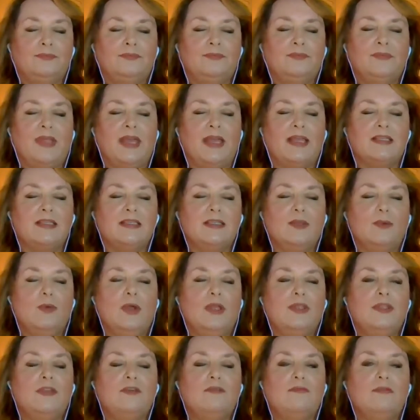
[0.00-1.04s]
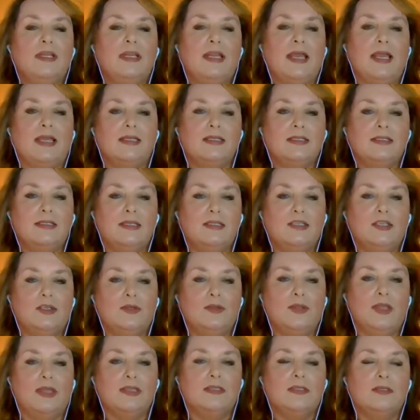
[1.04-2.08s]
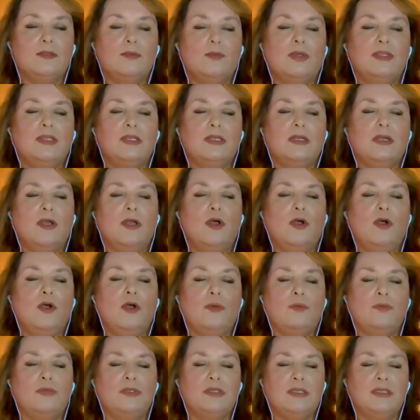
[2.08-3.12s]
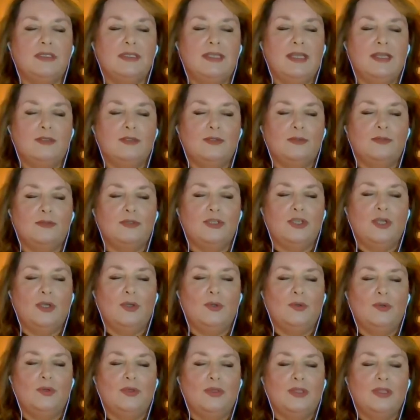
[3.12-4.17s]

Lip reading: That's the one that relaxes you. That's the one that calms and settles you.